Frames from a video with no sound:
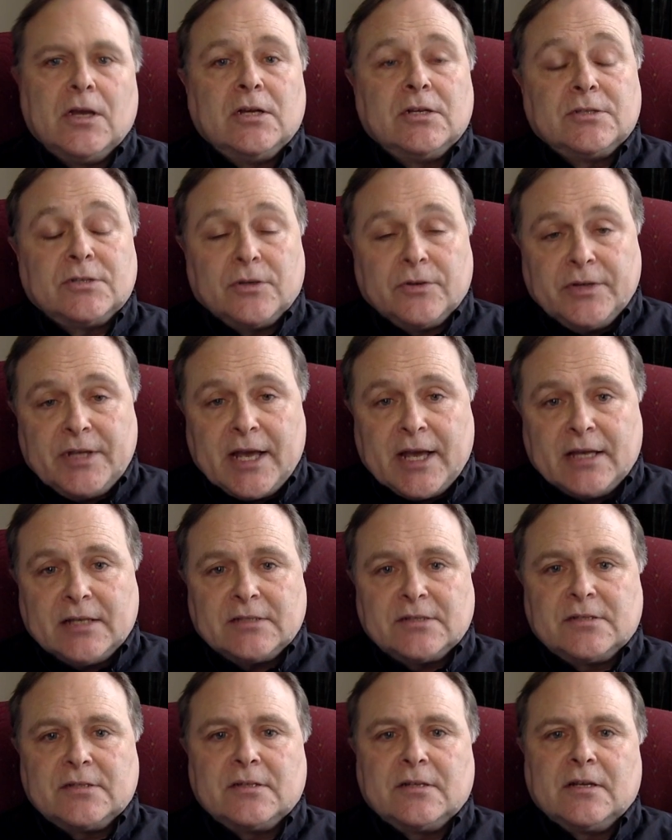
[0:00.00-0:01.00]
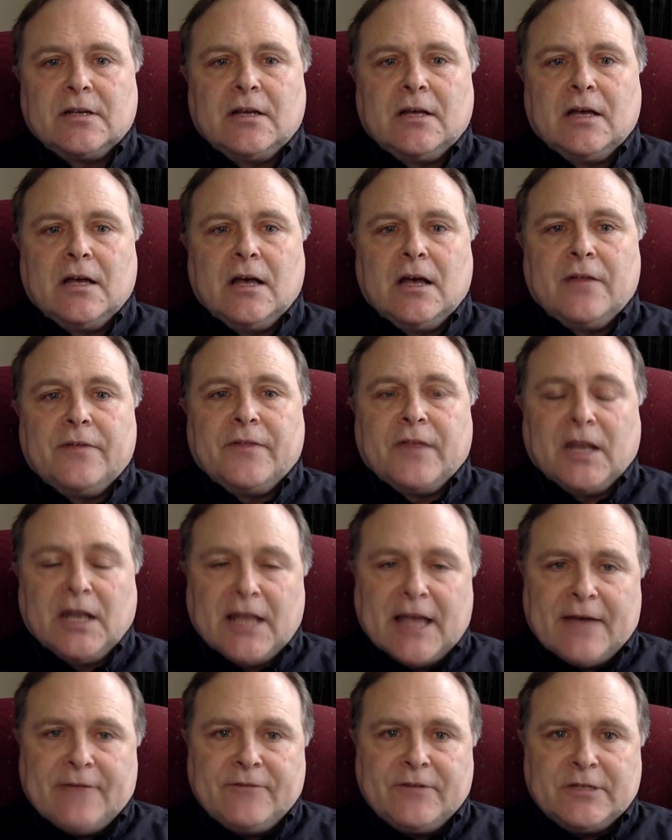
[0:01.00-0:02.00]
So yes, the
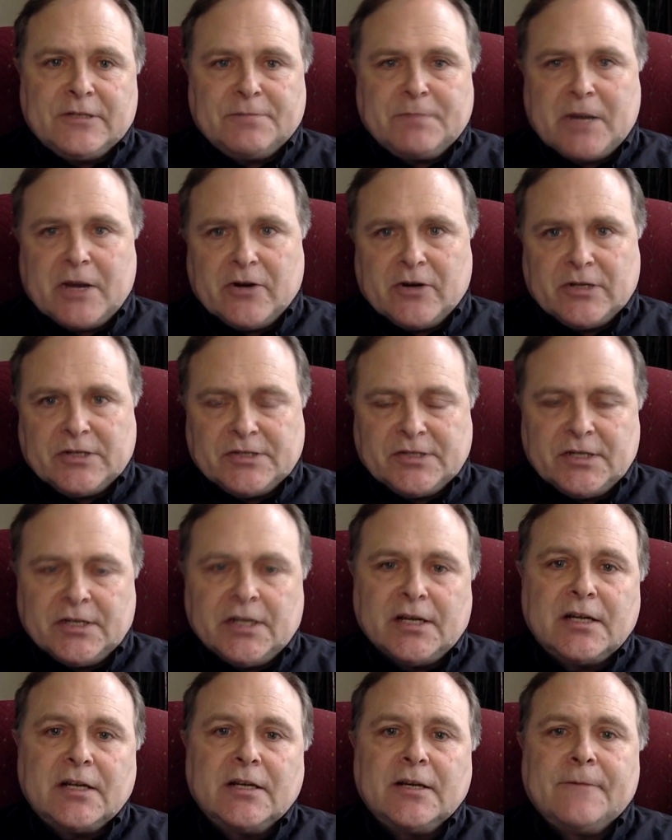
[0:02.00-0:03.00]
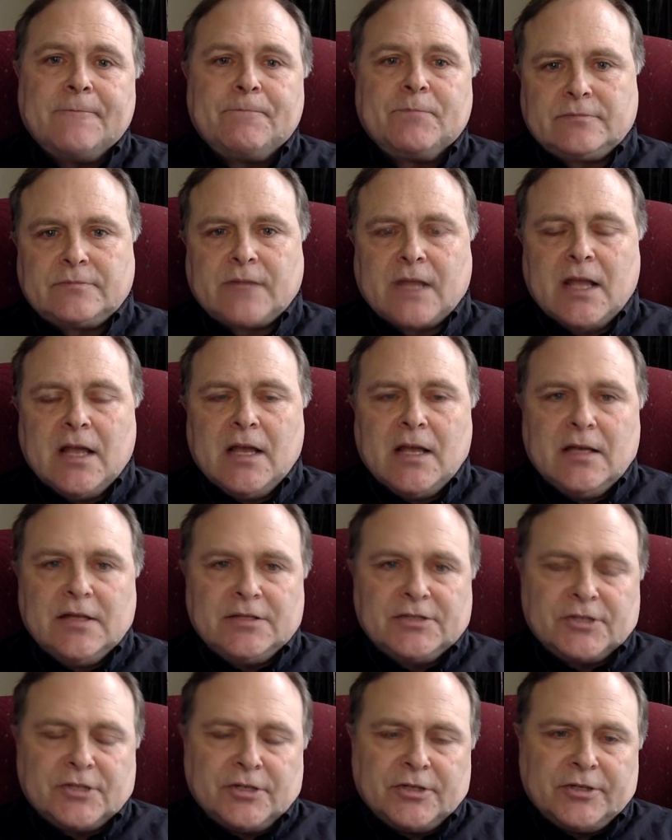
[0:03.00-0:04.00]
left is parasitic.
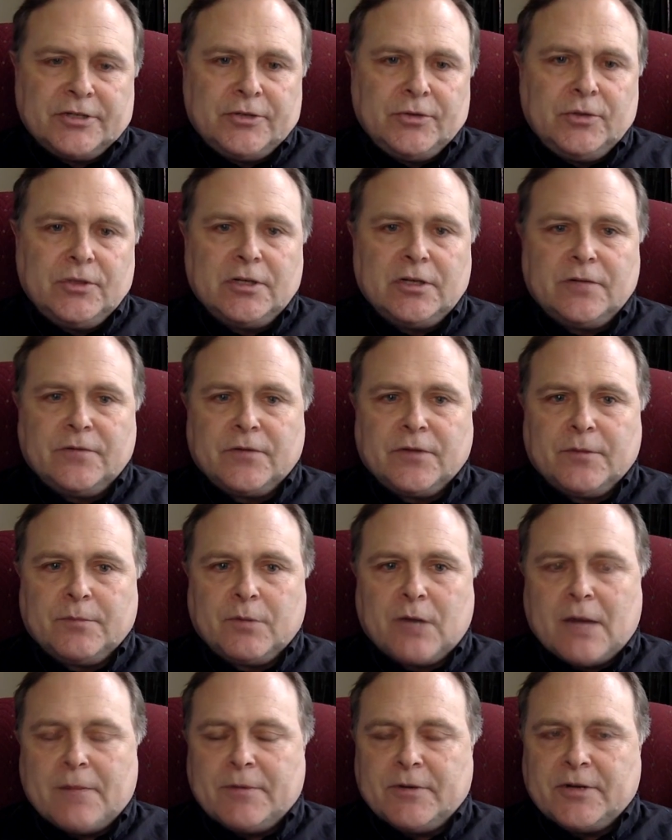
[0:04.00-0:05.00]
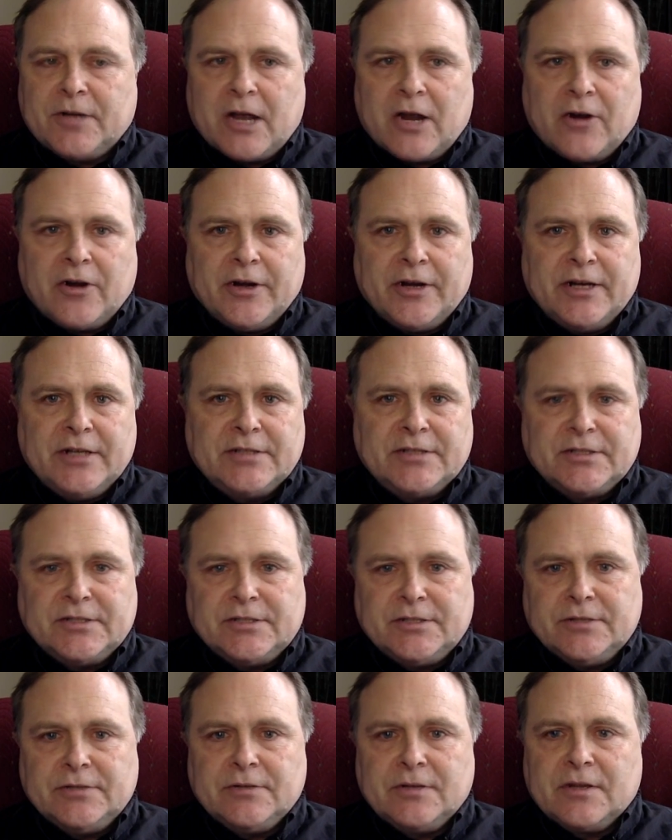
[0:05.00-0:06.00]
It's Kurt Doolittle for the Propertarian
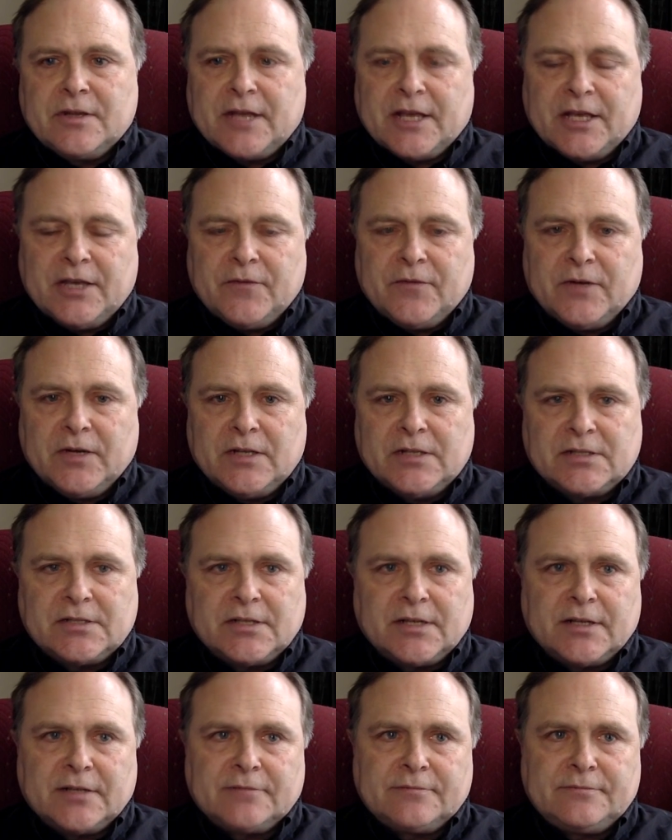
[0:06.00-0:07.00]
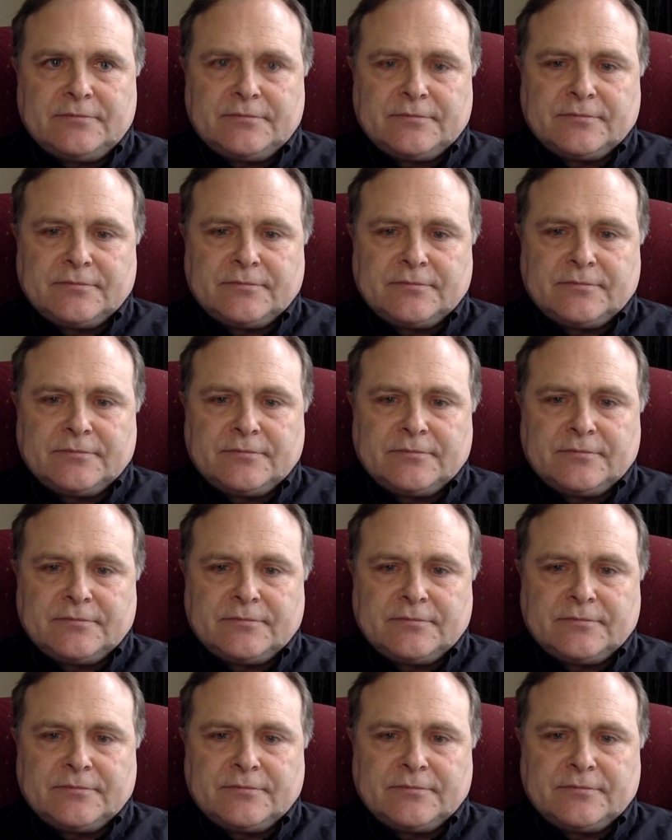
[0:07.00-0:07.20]
Institute. Thank you for listening.